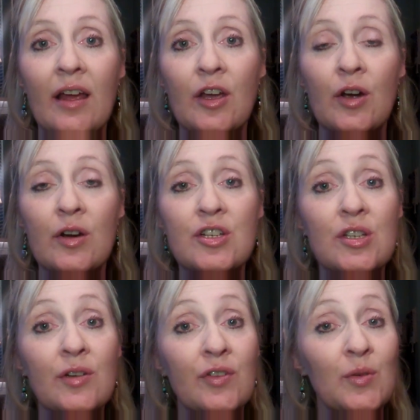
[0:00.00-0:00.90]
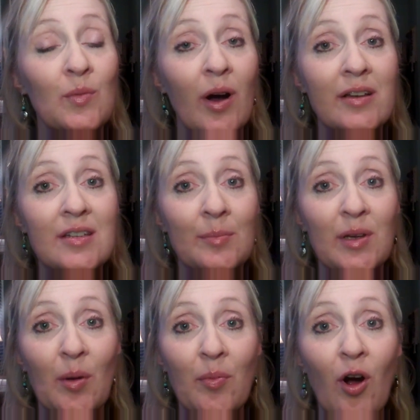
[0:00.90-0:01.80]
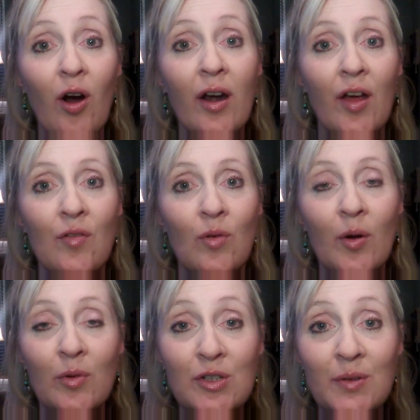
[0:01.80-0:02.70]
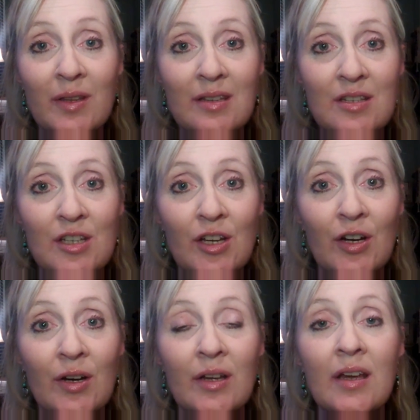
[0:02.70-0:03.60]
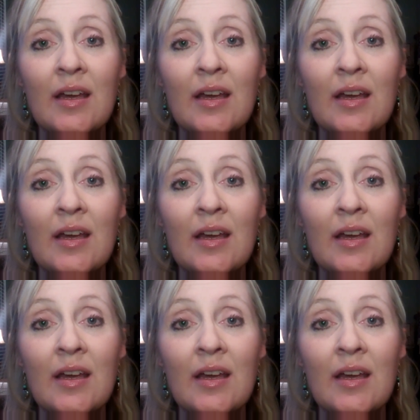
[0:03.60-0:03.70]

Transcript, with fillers: I encourage you if you want to be a part of what we're doing this year,